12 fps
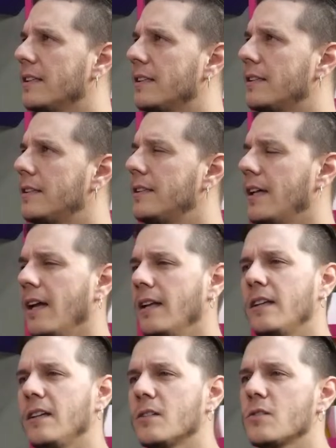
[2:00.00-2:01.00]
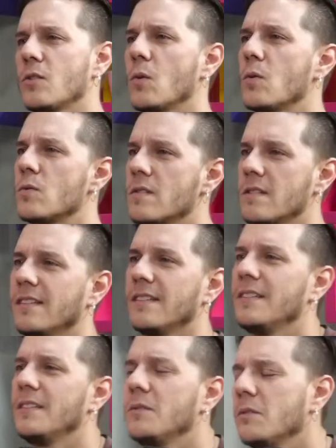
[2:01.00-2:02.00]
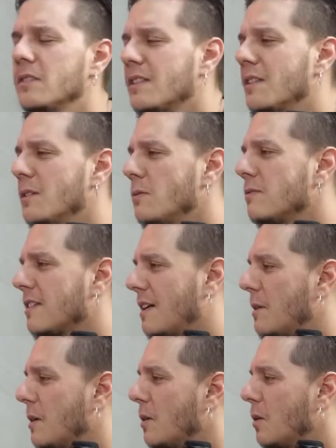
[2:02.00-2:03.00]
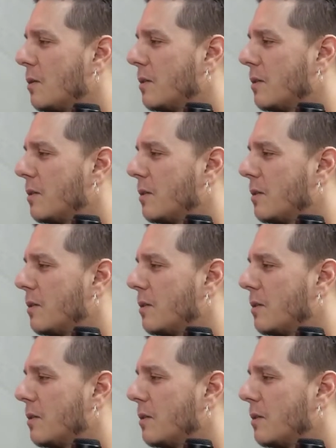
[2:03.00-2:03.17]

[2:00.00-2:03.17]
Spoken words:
10 years old. It was a long time ago.